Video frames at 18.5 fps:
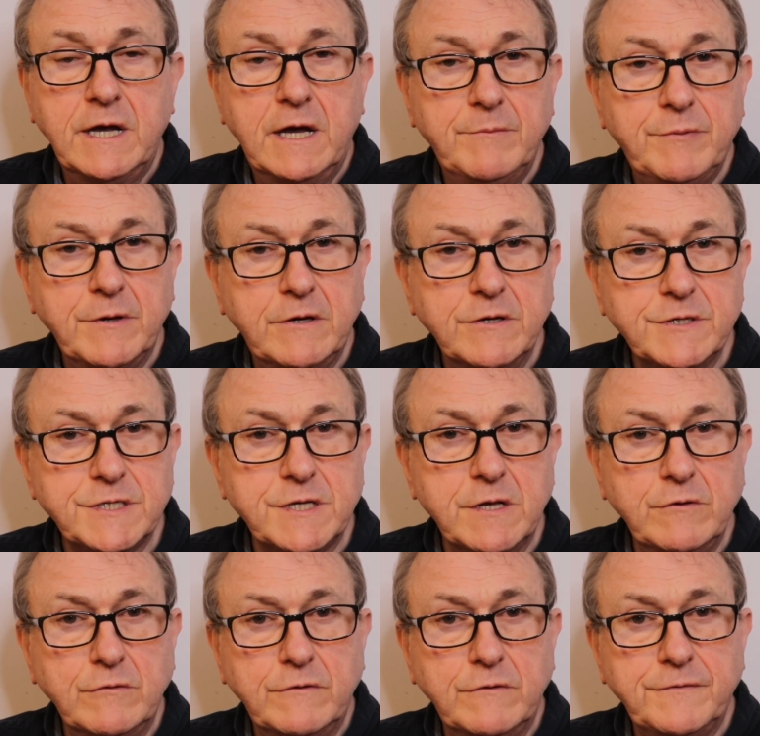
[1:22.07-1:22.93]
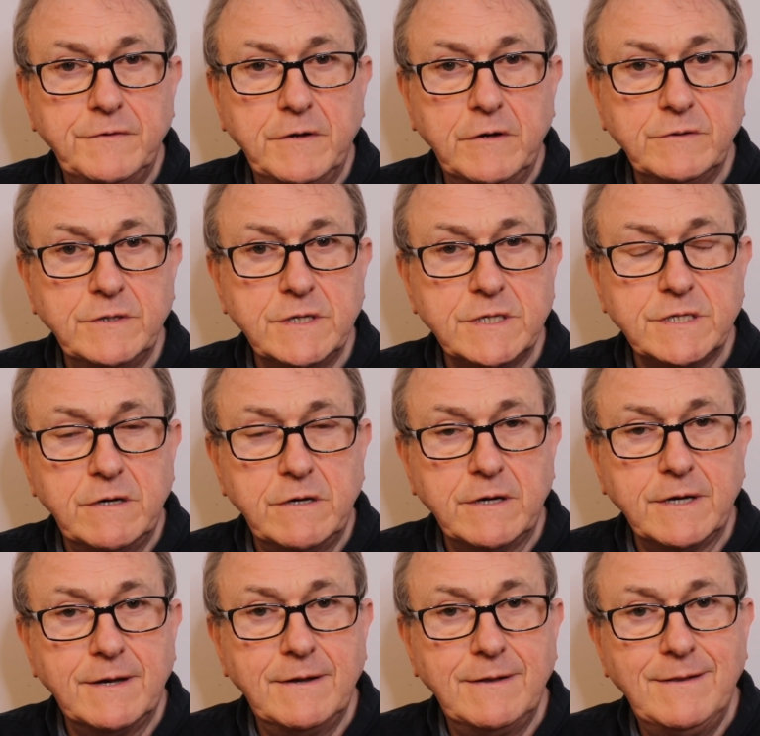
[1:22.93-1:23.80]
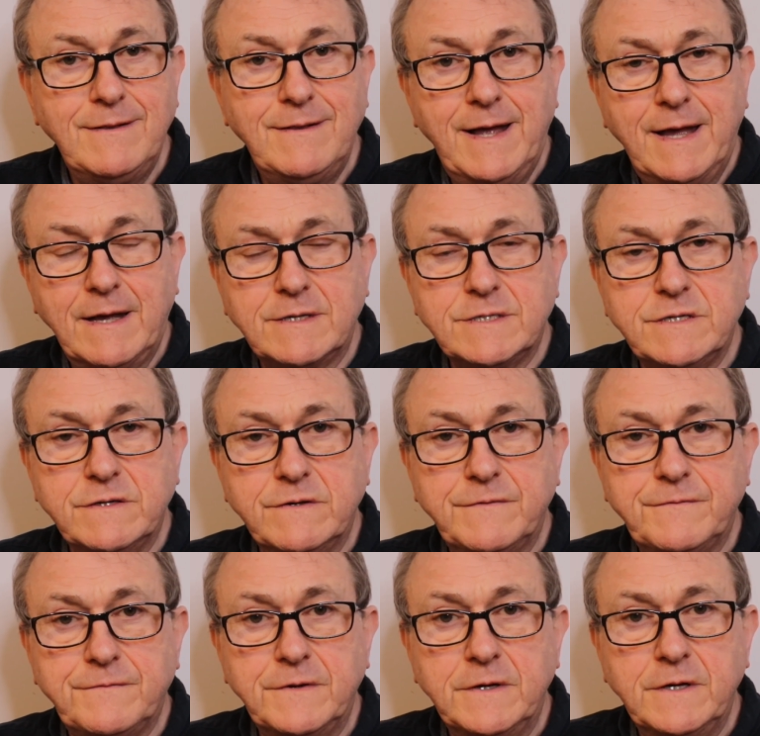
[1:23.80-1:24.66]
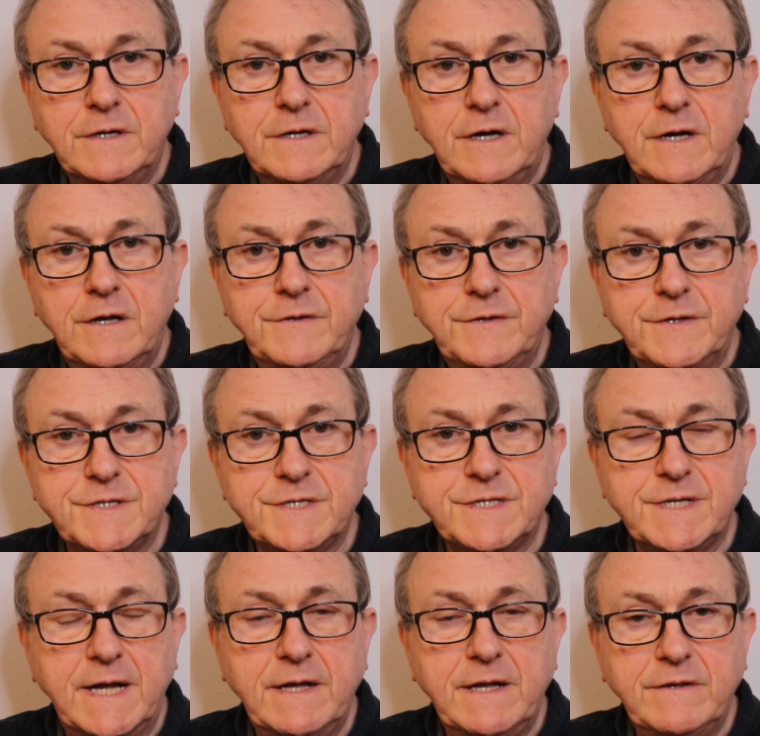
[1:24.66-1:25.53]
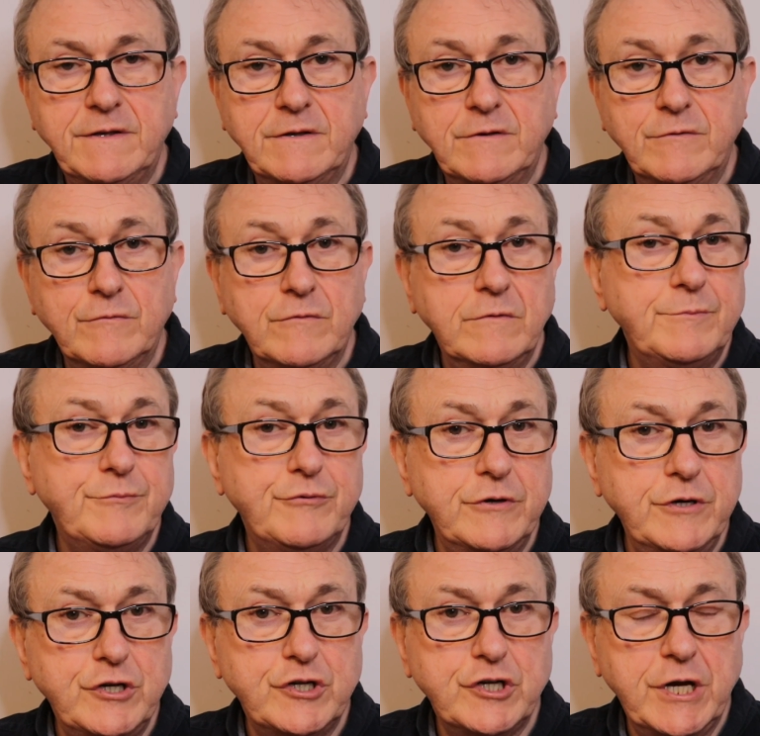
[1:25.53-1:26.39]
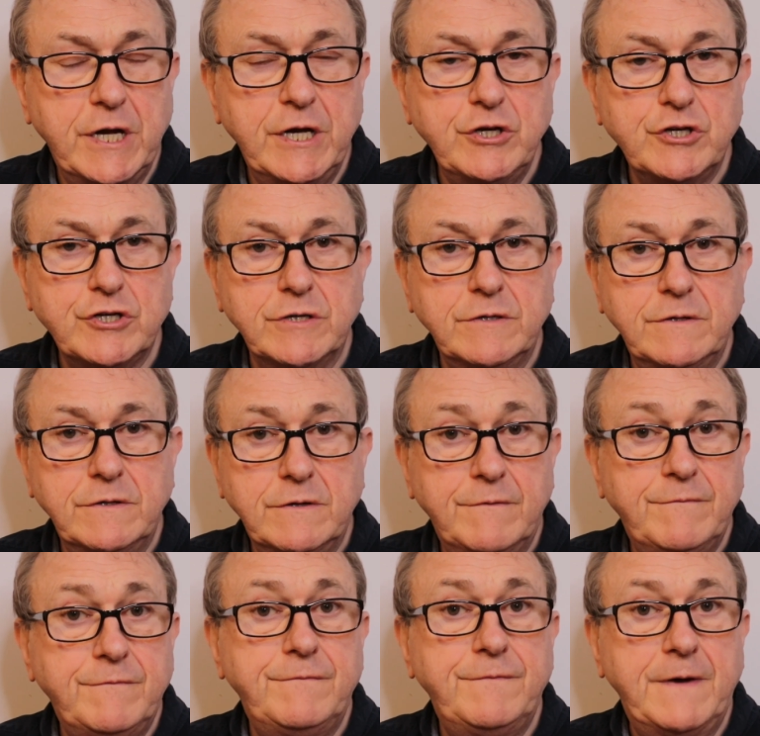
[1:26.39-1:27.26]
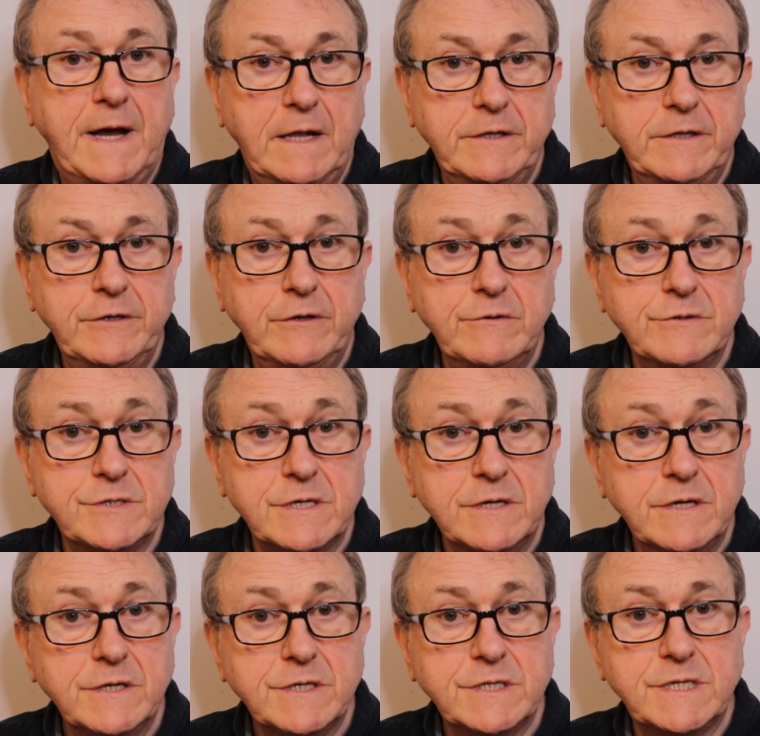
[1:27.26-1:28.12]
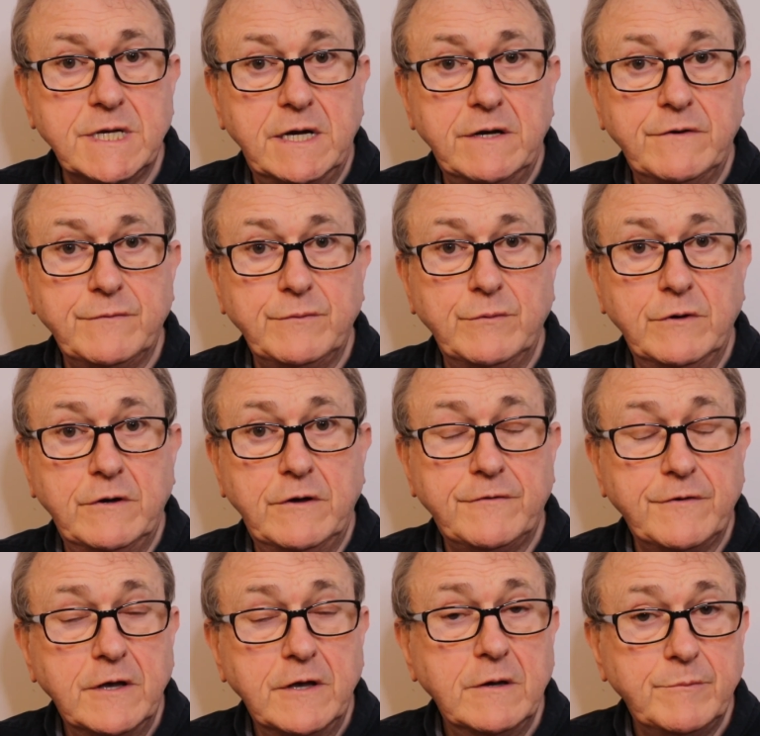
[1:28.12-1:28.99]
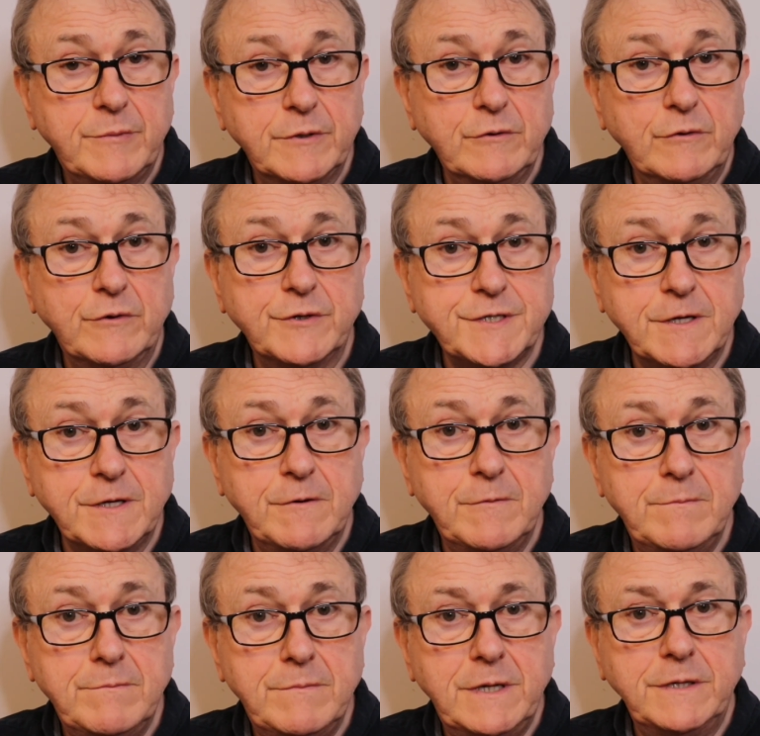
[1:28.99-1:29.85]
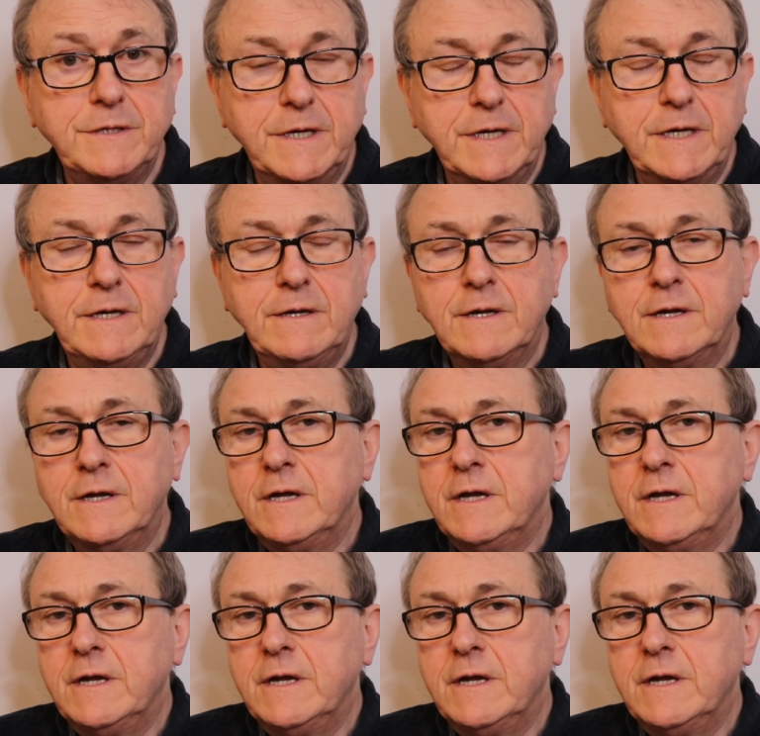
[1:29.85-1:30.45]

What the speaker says: And because the North Node is our collective understanding or appreciation of values, self-worth, but also money,